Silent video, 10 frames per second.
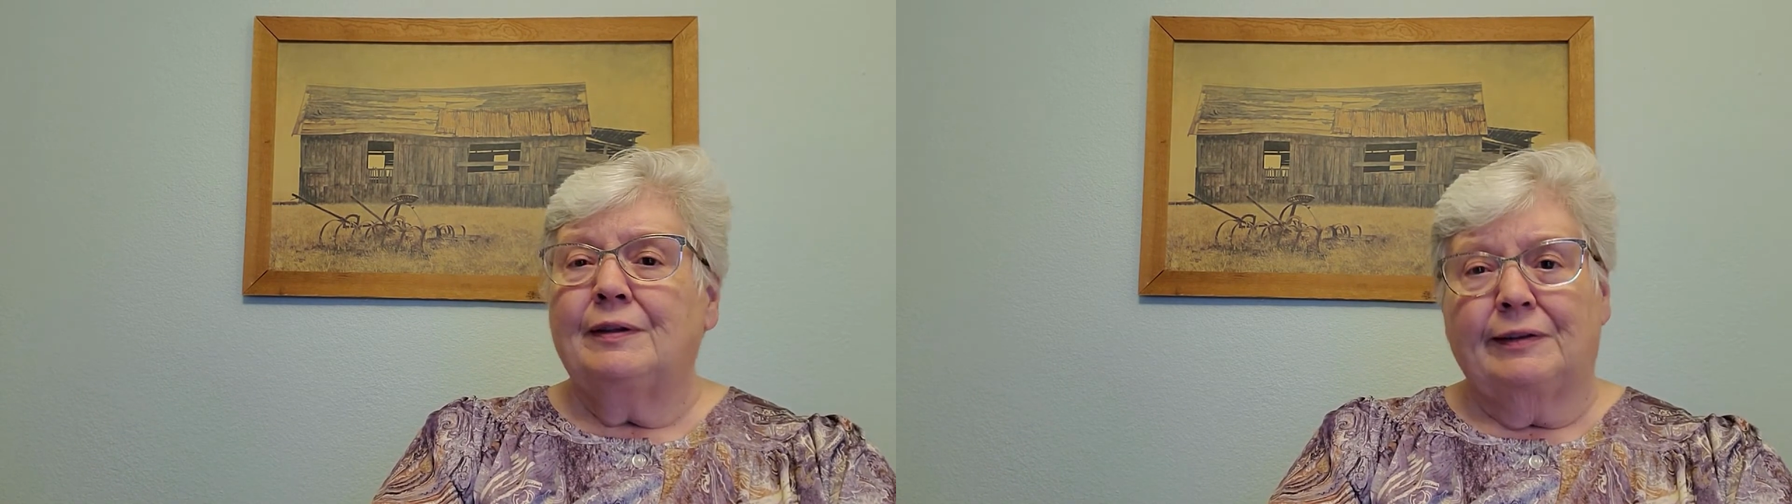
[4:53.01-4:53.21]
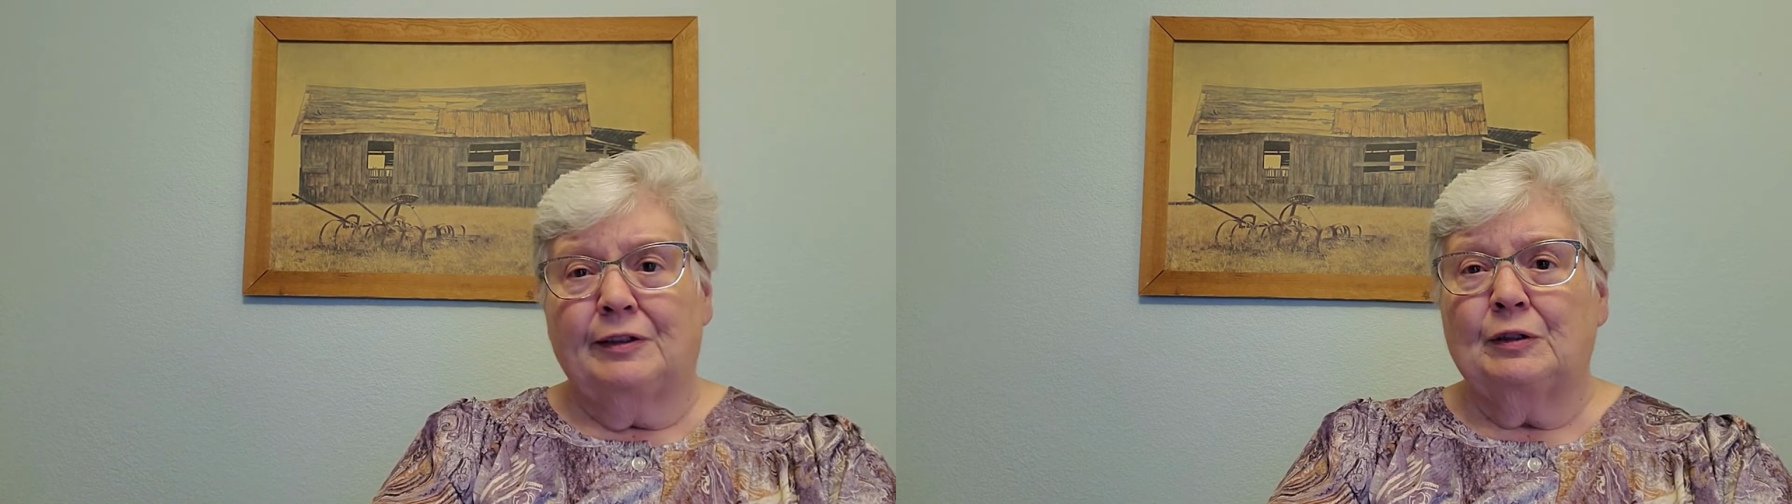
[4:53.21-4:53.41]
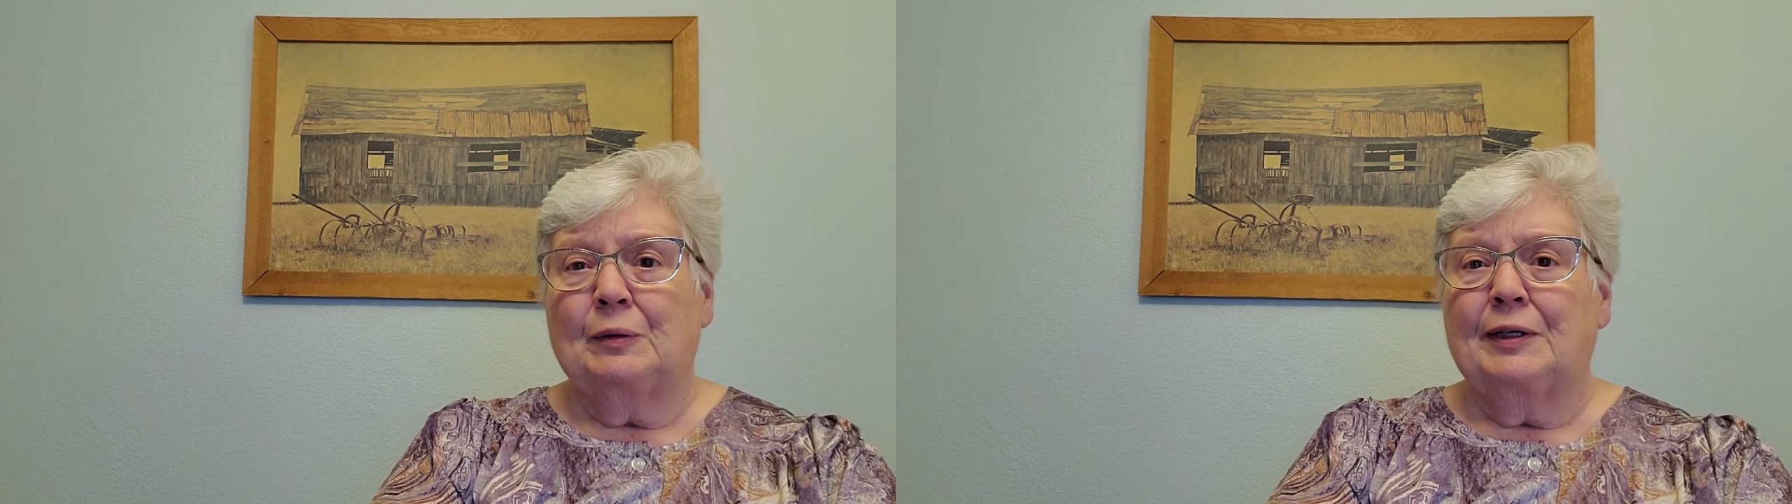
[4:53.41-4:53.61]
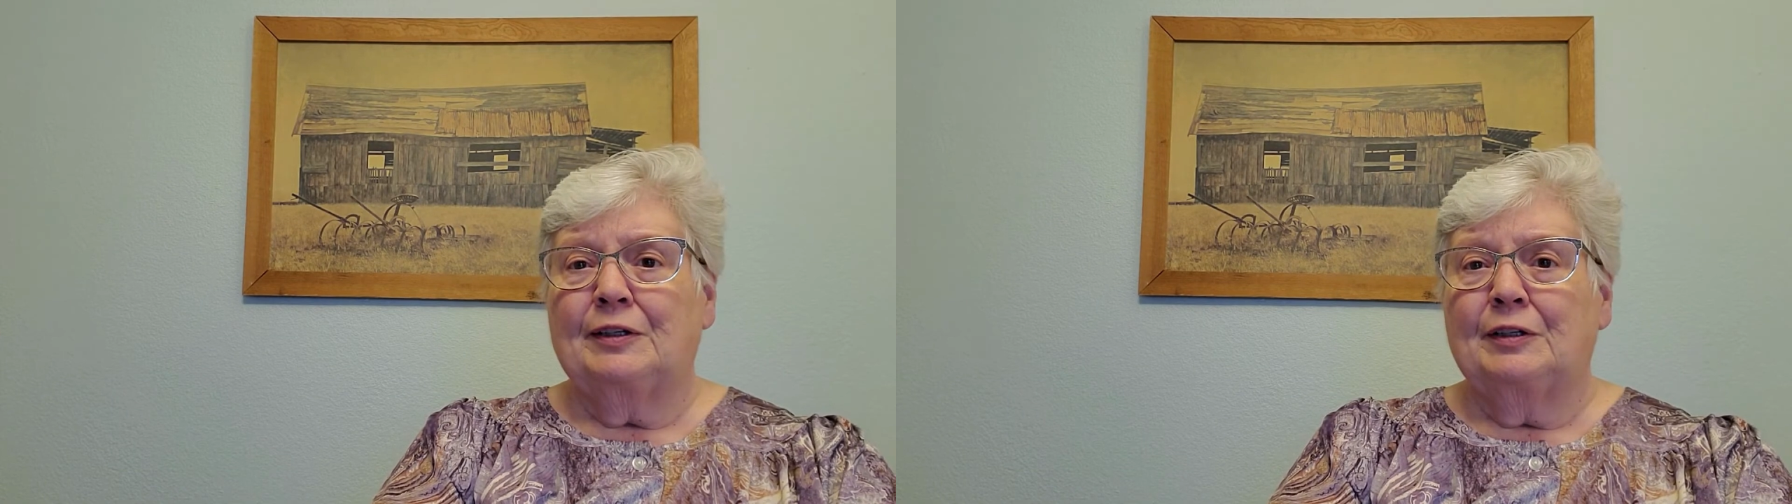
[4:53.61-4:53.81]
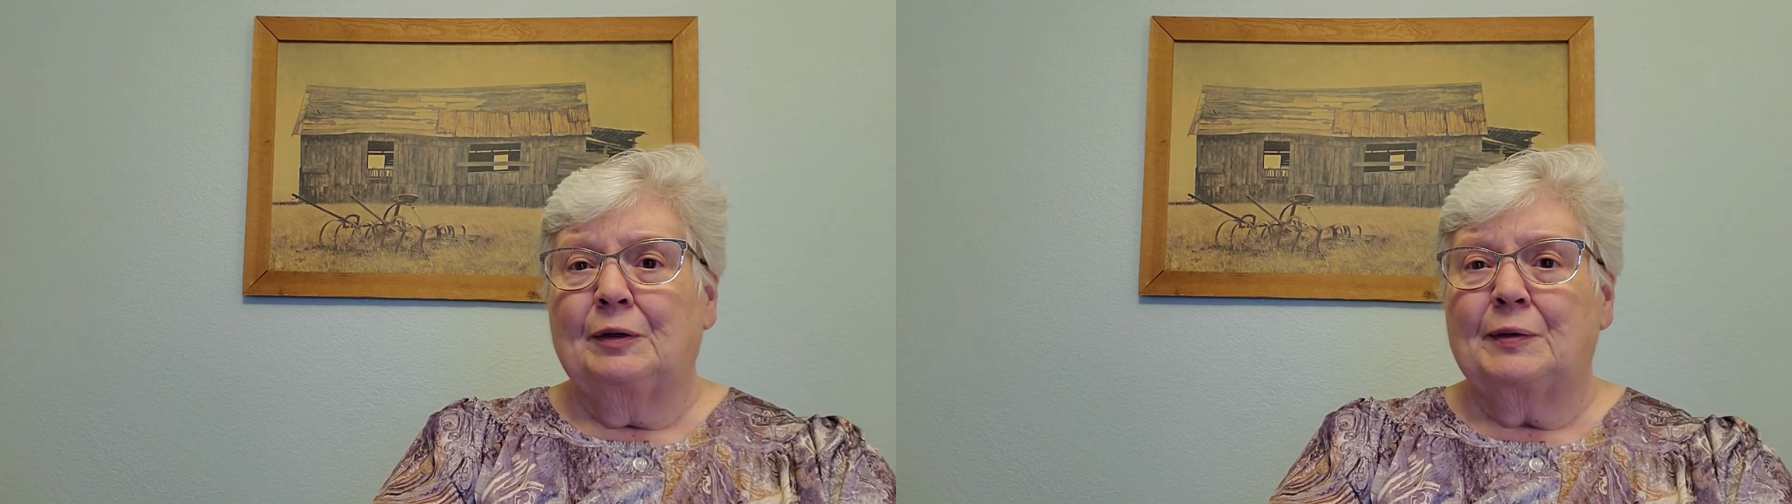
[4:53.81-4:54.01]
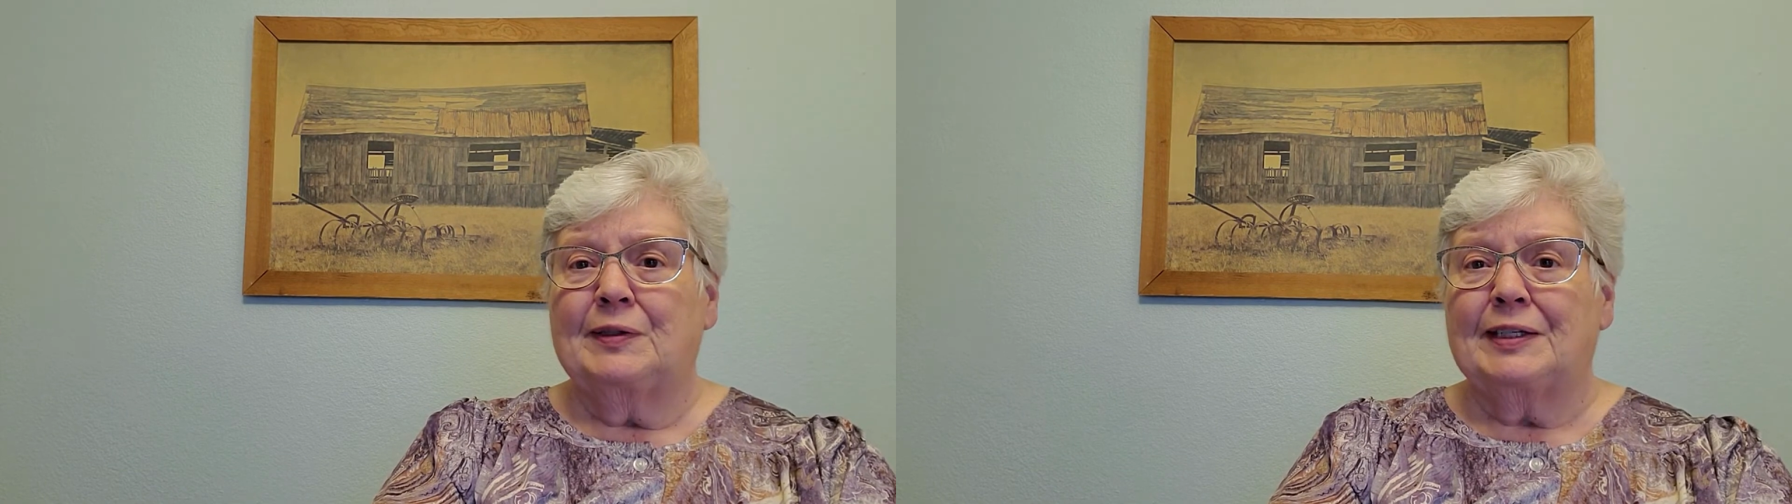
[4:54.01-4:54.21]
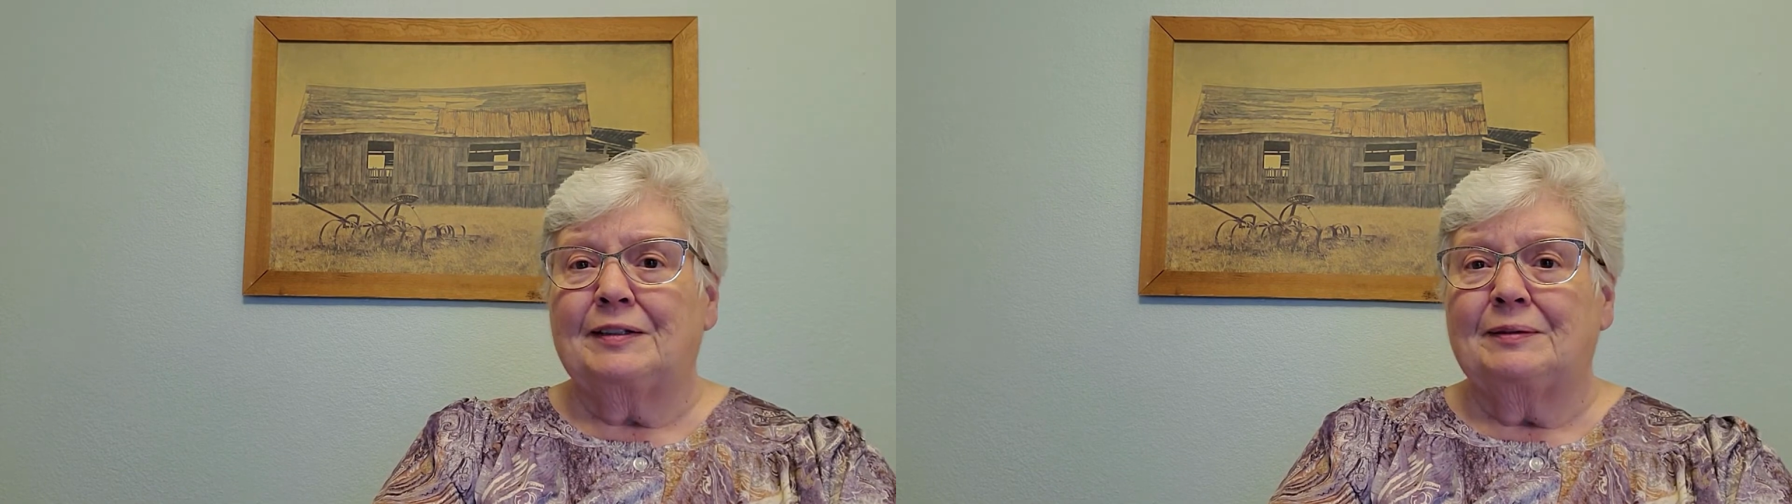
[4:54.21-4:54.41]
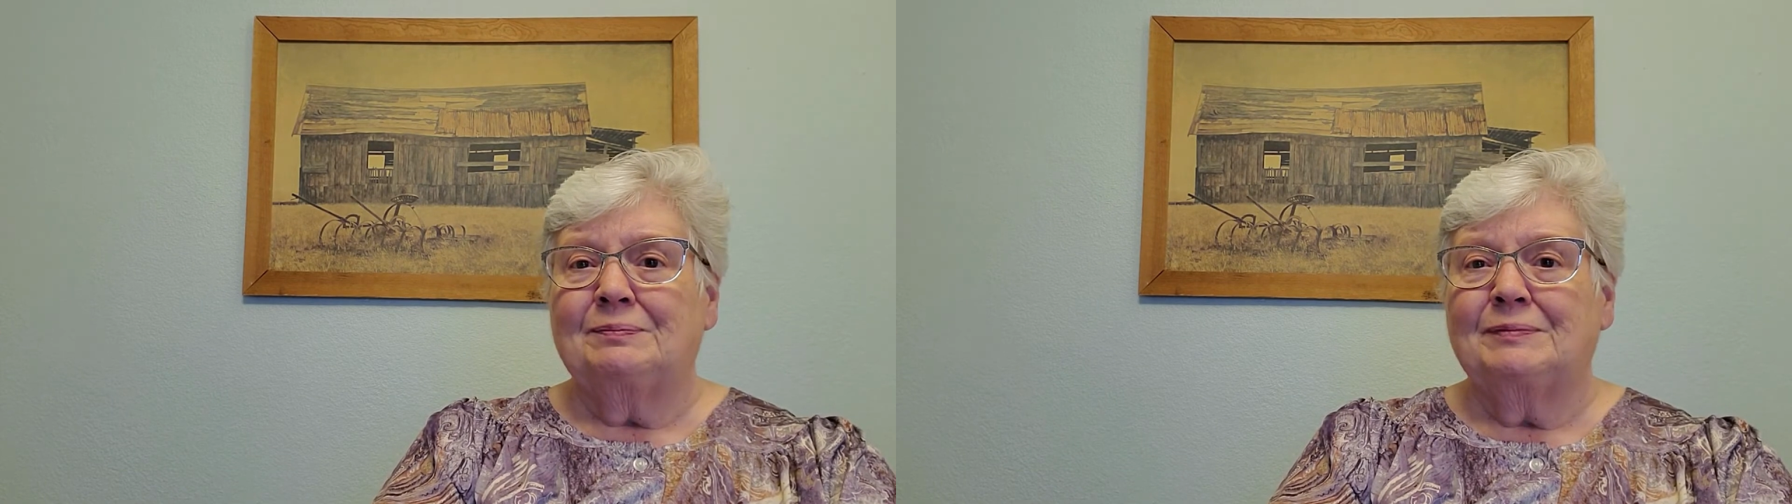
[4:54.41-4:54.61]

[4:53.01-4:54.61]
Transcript: they're going to notice it.